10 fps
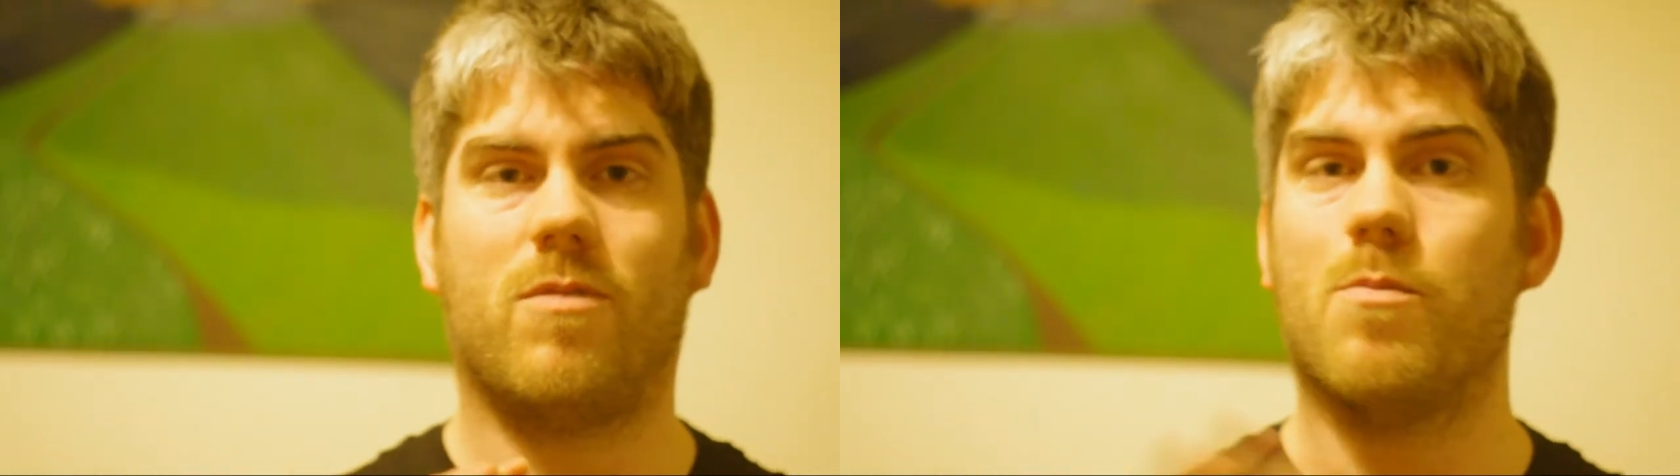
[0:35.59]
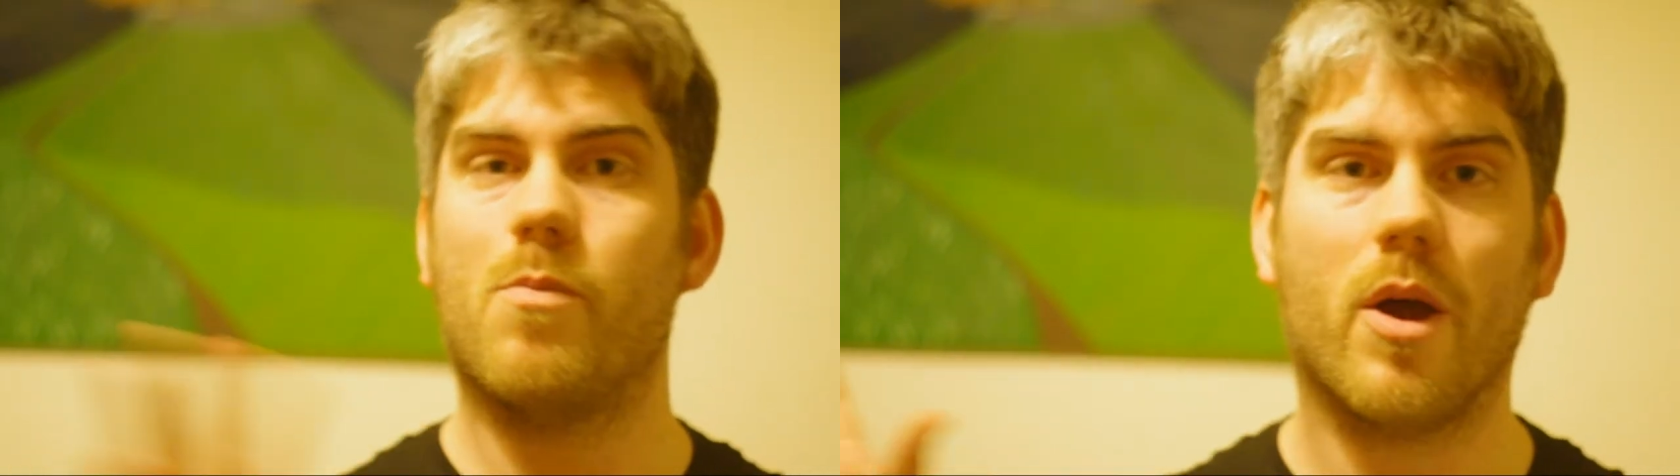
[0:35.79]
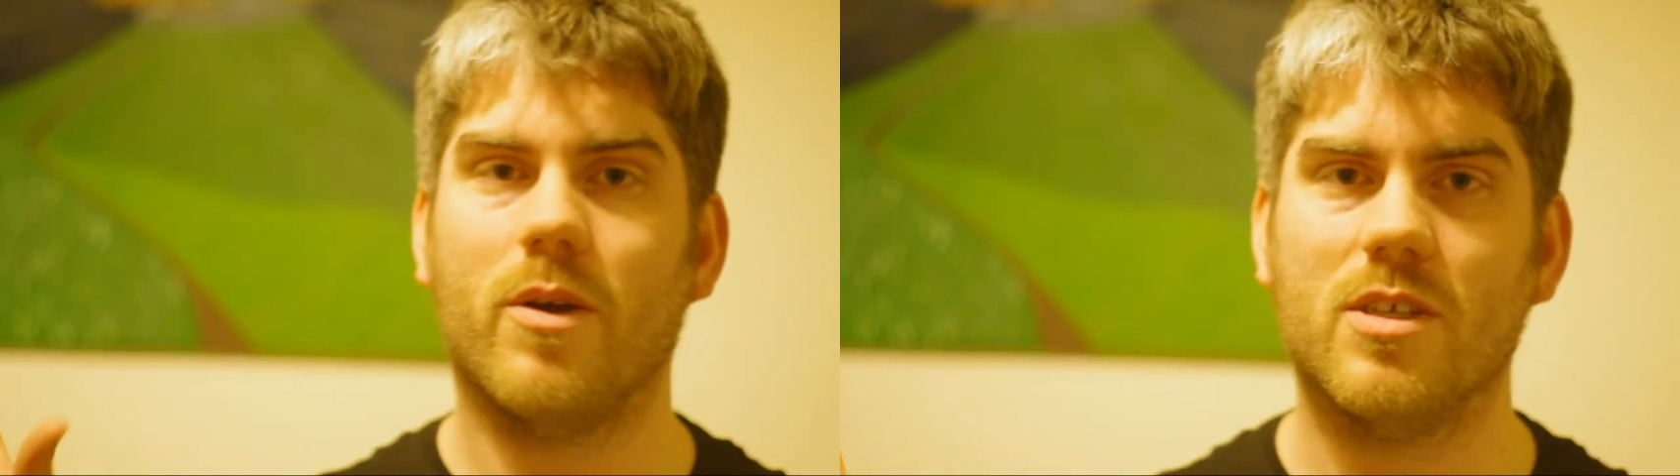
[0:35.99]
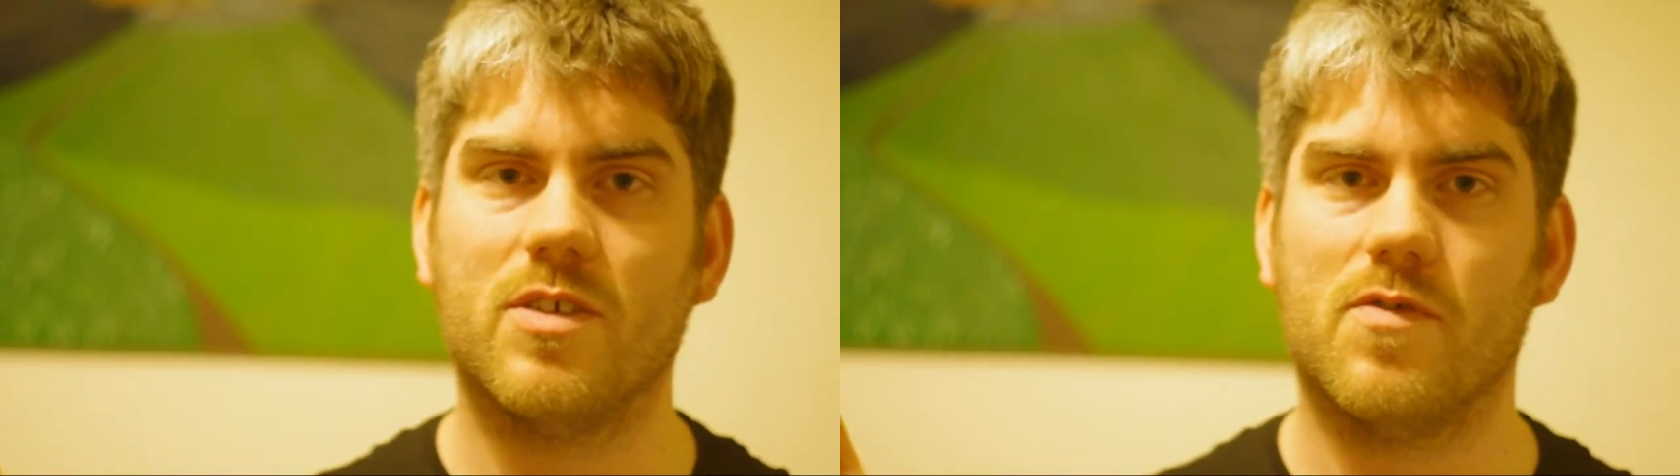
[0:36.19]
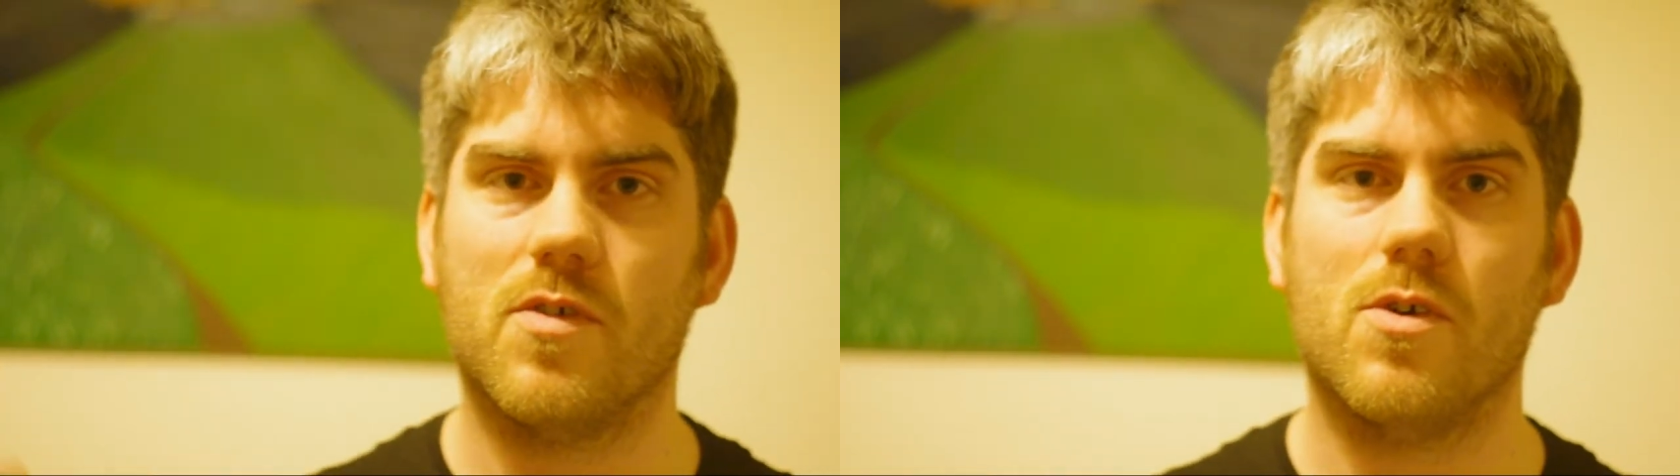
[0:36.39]

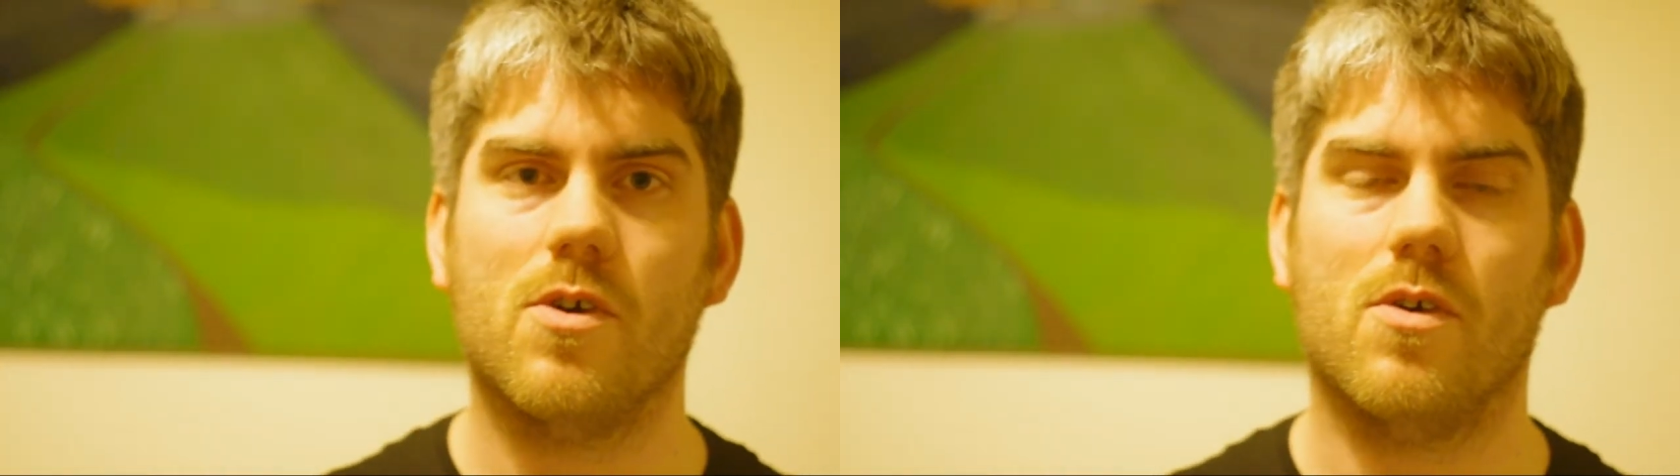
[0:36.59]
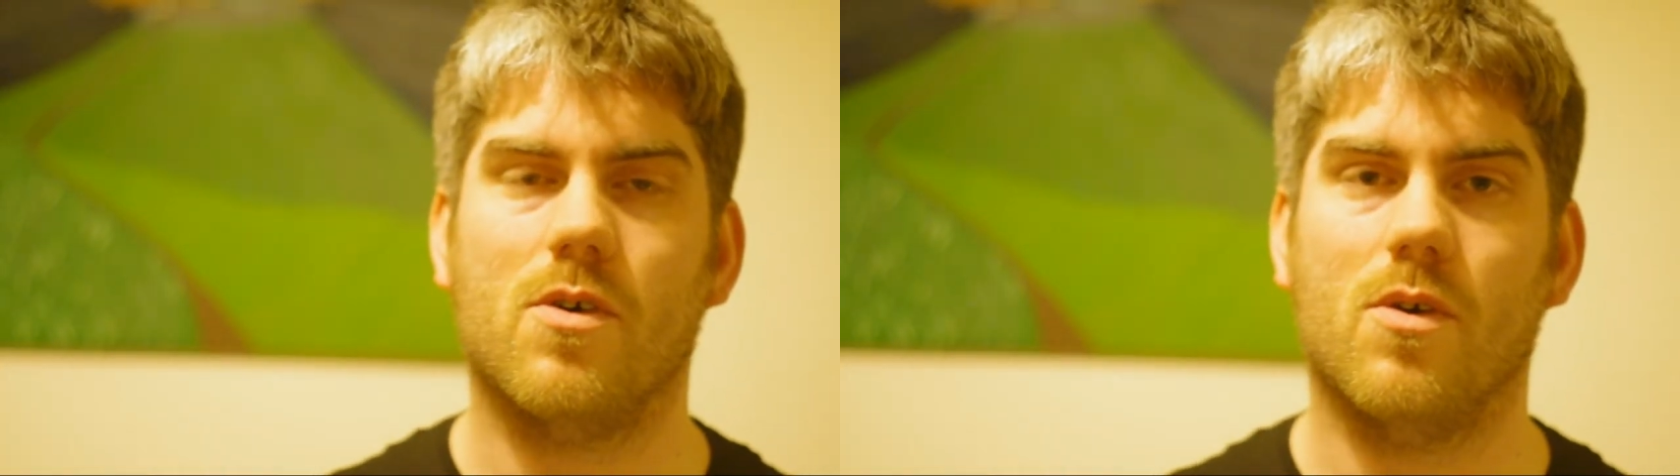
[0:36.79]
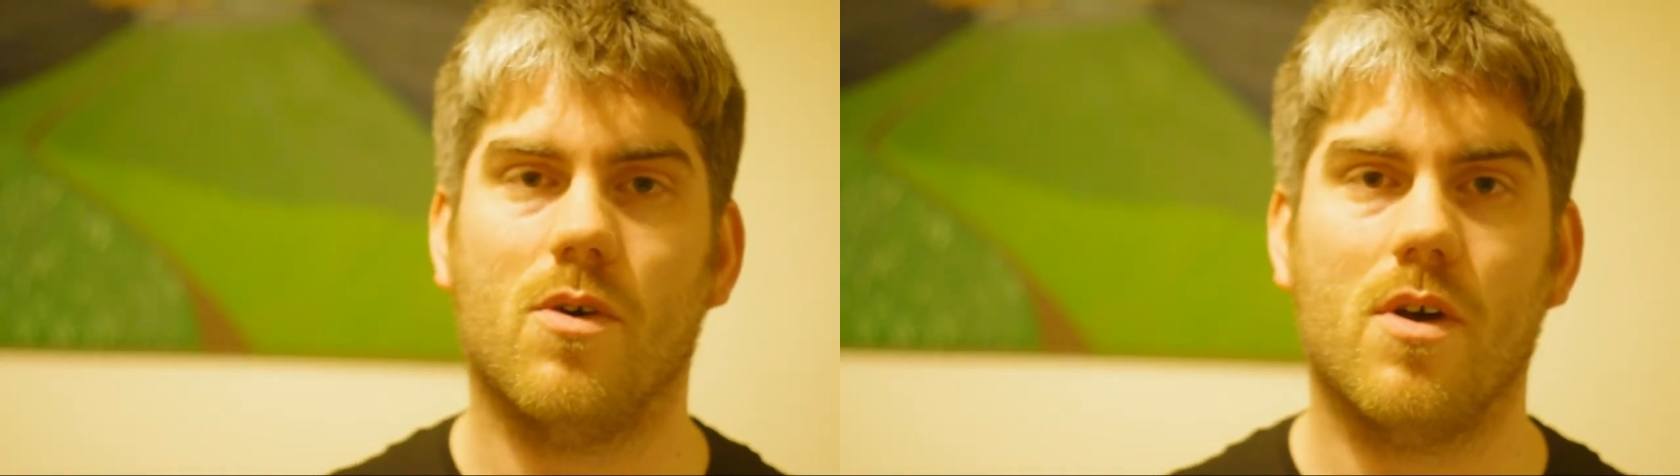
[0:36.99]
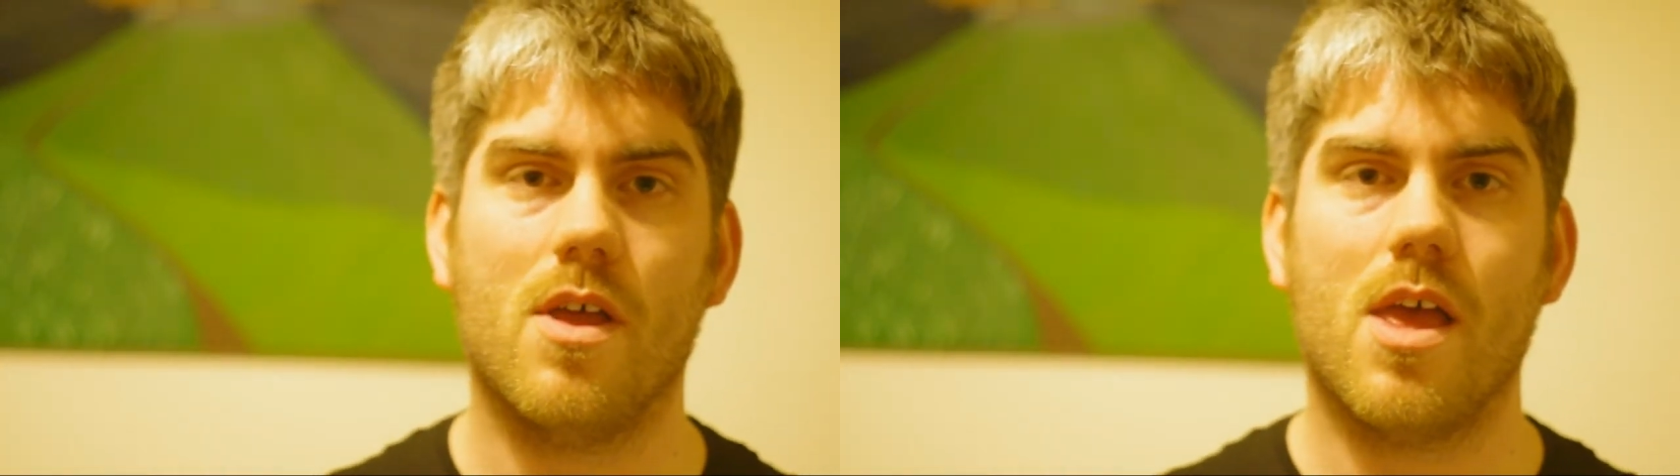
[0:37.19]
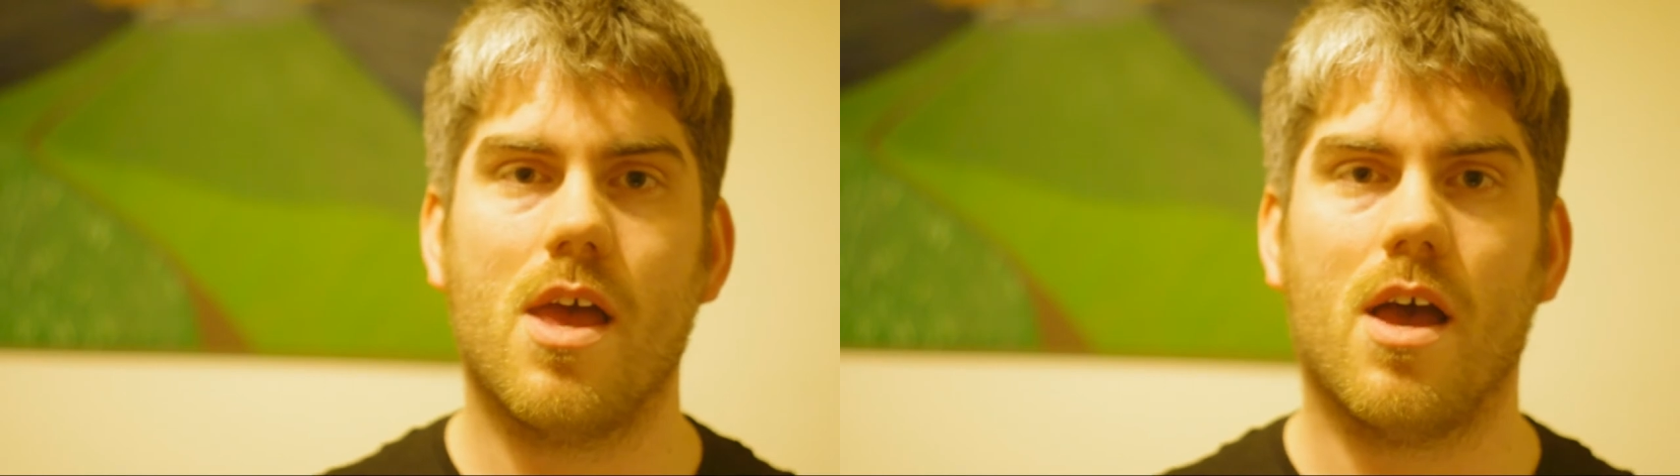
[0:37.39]
components for, or